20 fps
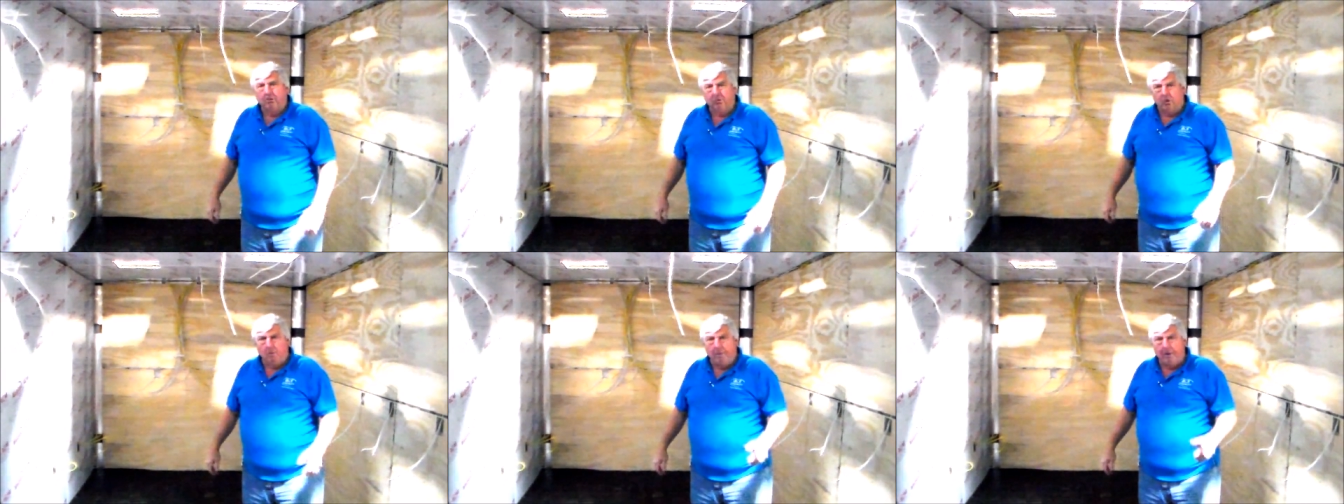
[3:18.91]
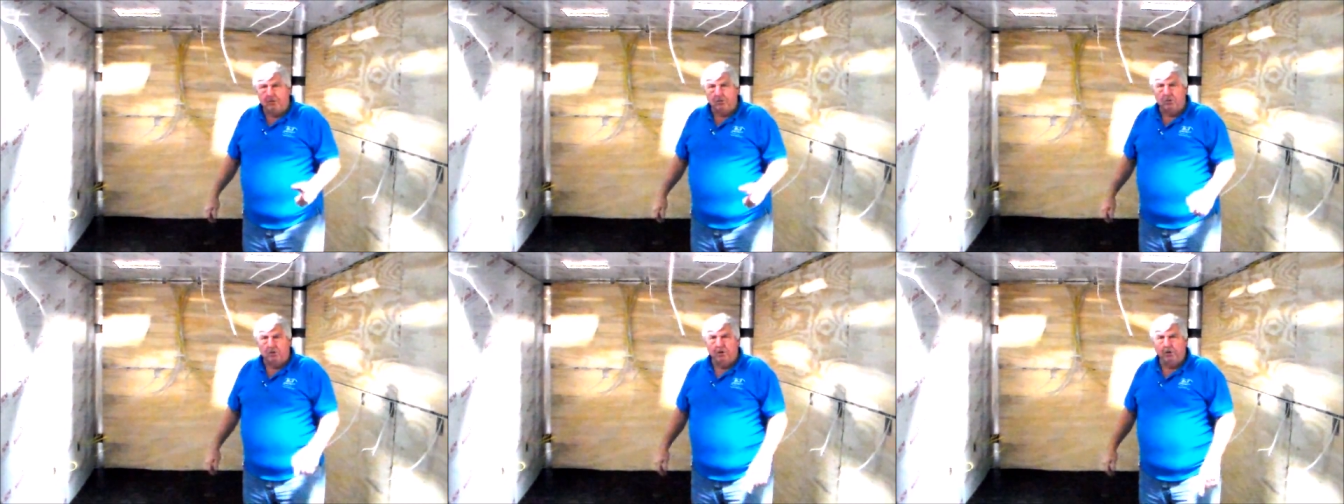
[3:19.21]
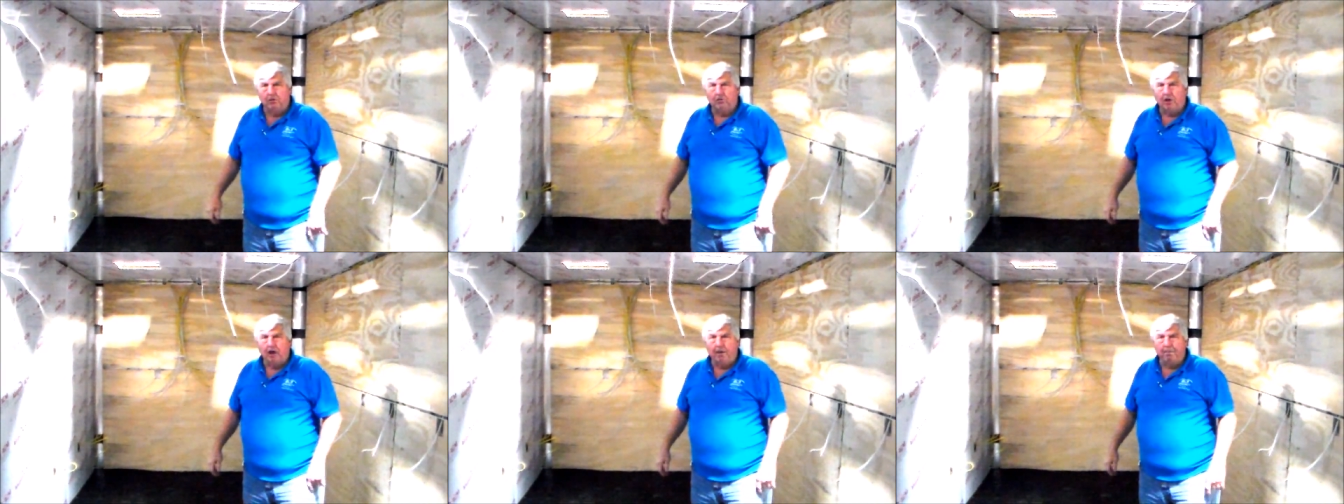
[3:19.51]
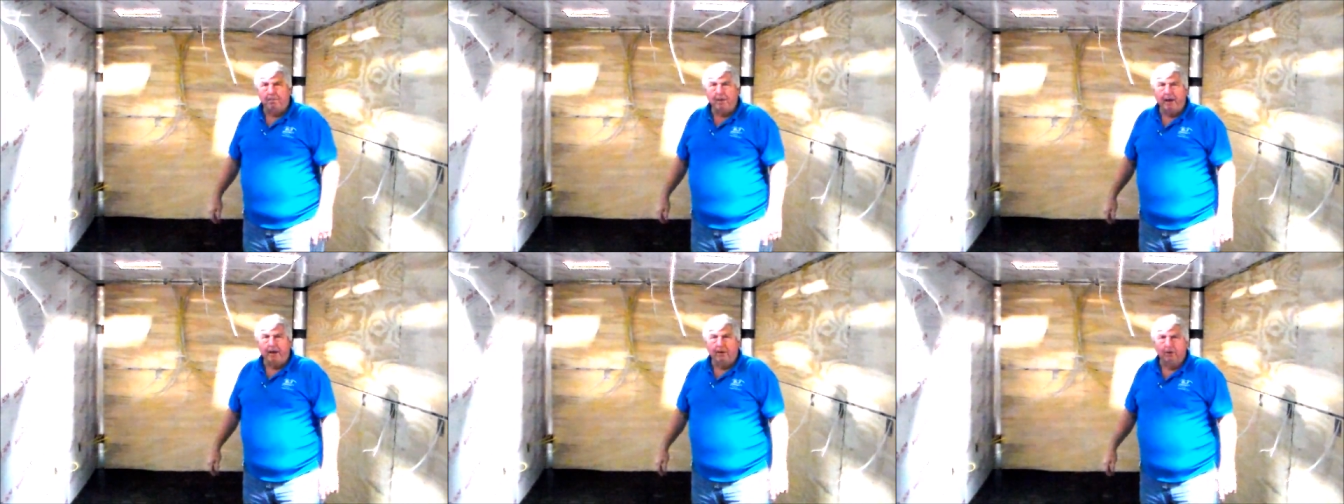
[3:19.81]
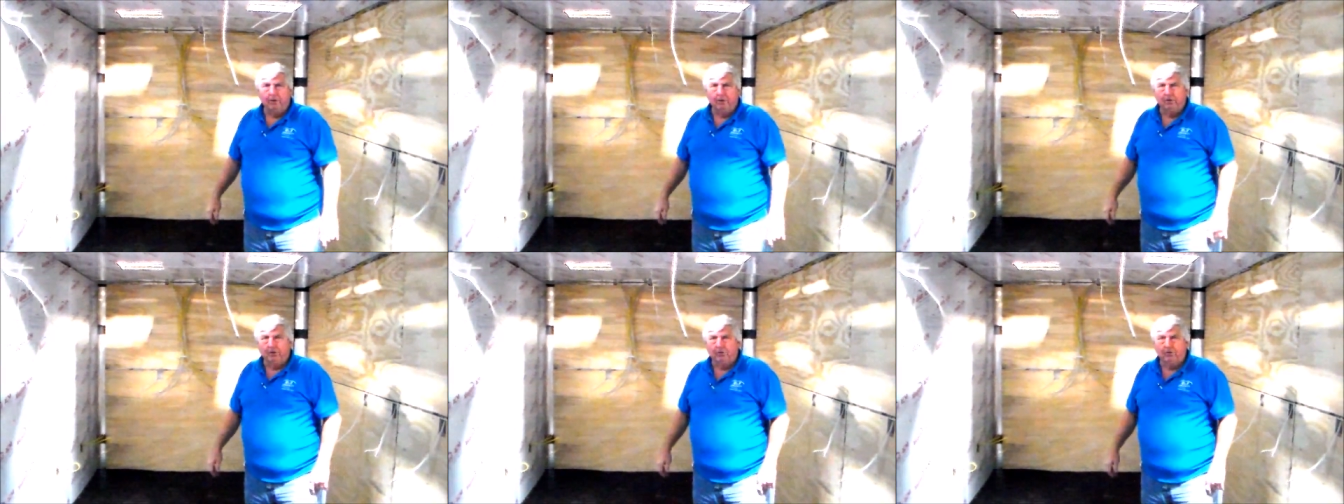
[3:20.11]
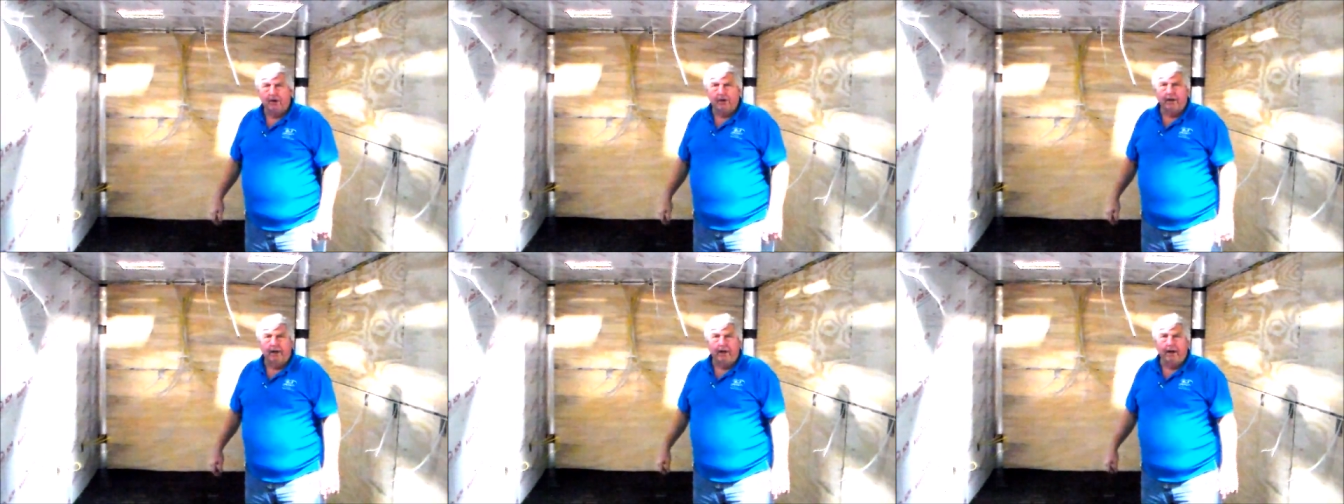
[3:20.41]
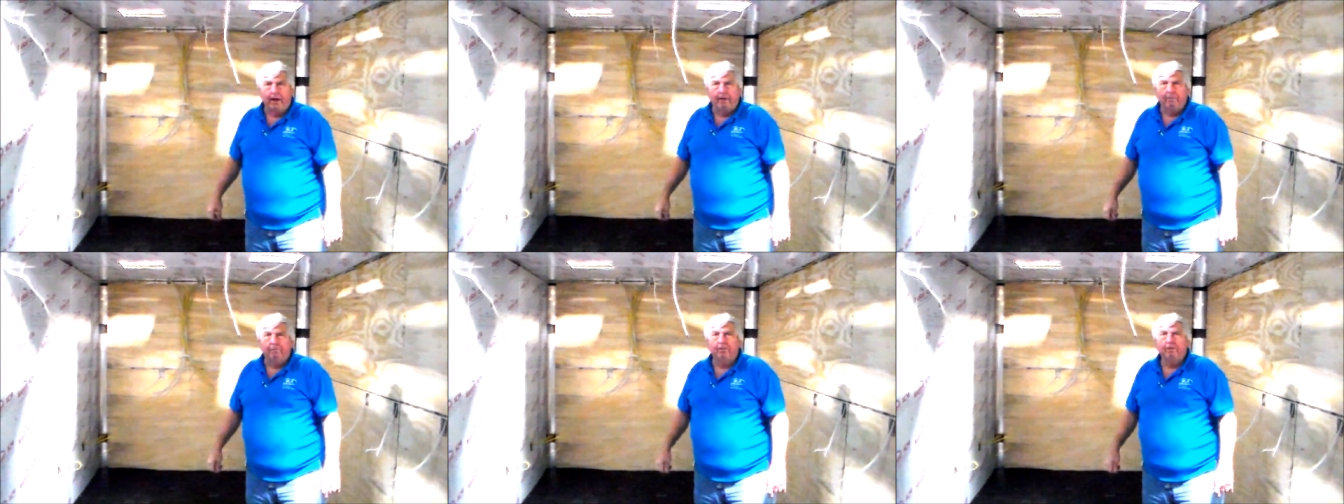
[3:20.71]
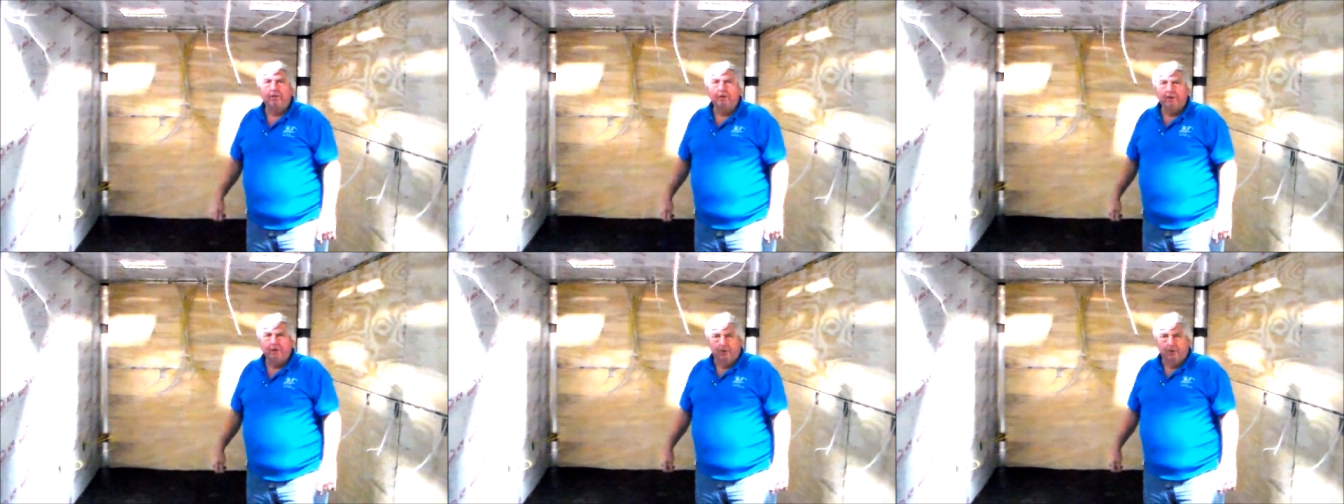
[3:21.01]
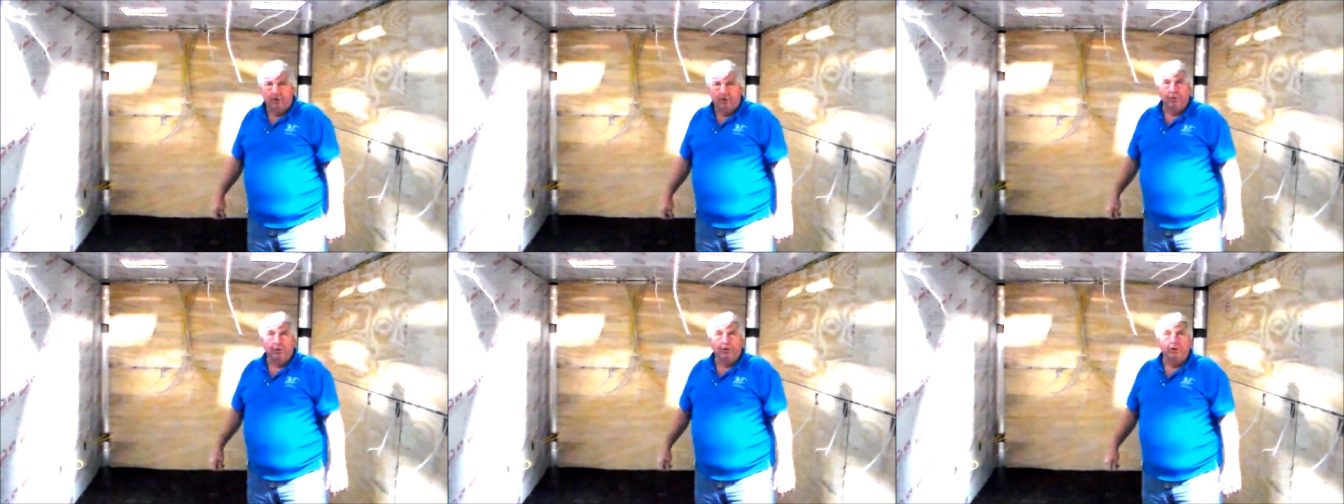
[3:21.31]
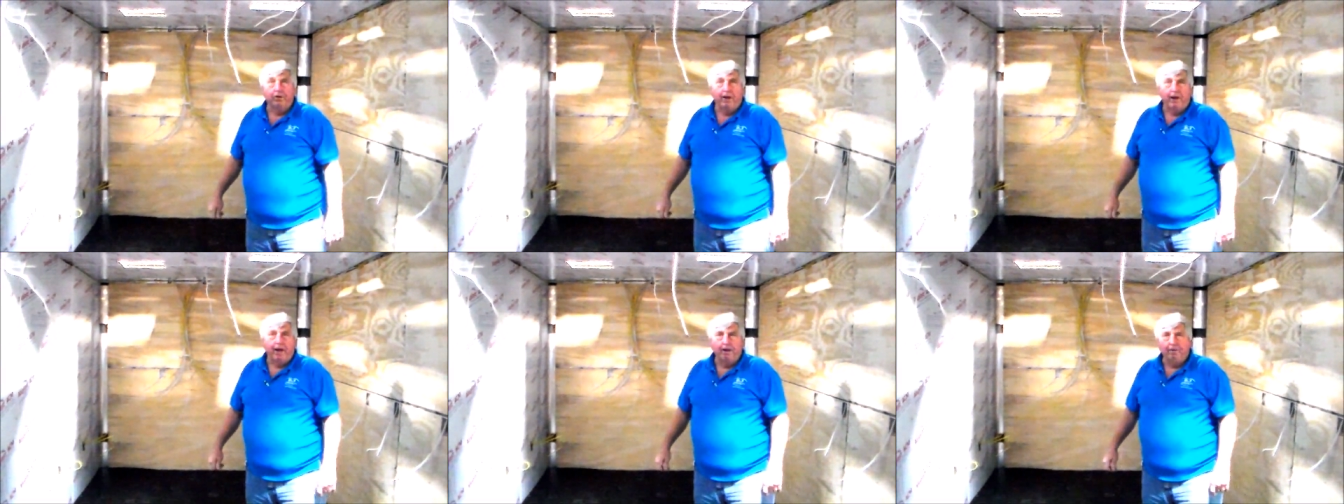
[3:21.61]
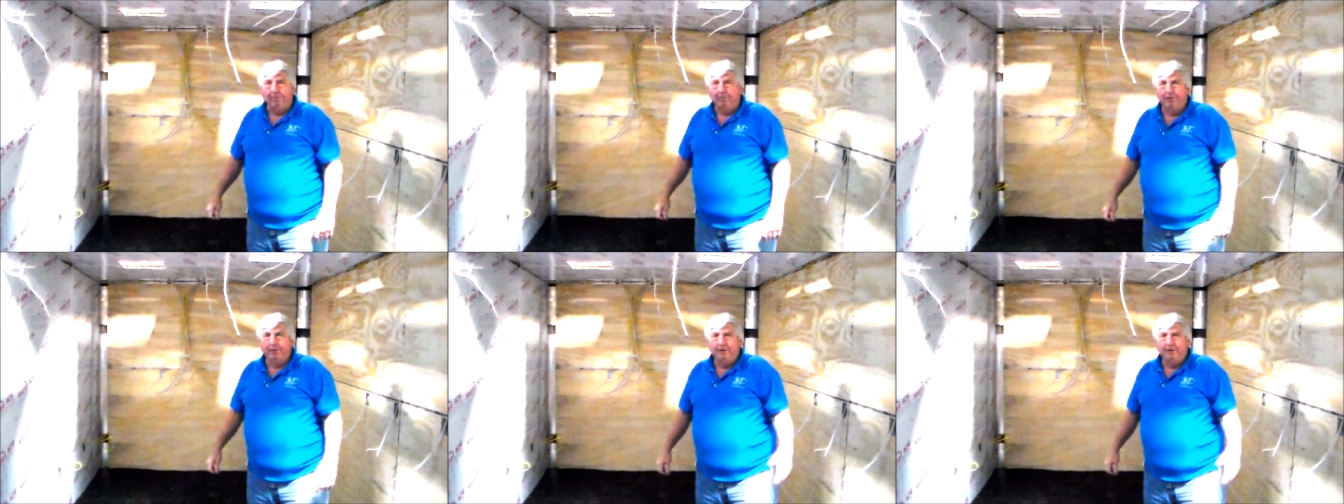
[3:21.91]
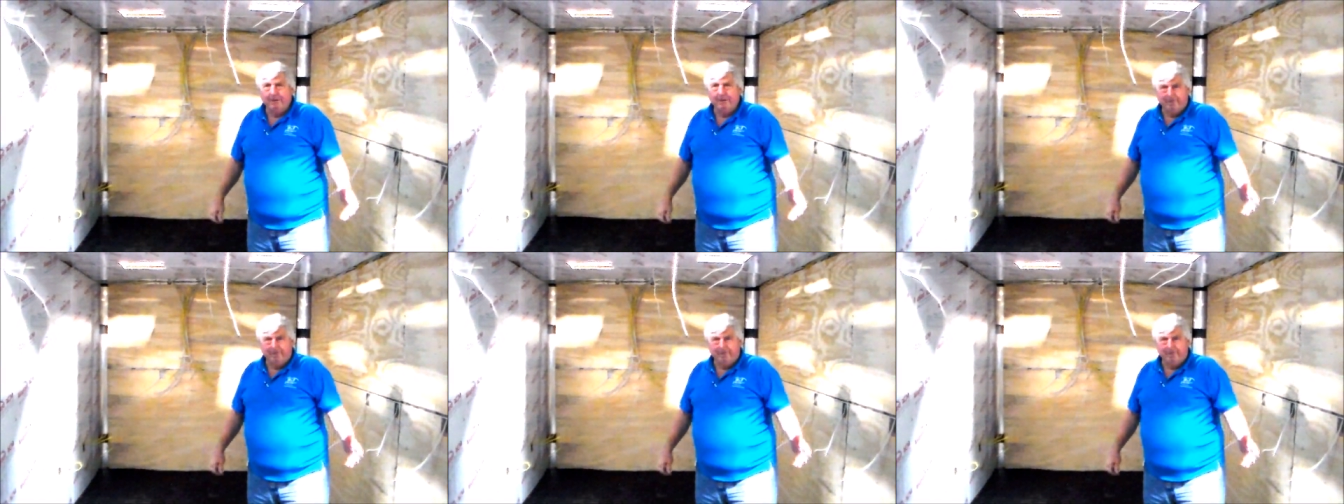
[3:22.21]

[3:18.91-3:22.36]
So make sure you stop back and look at the second half or third half.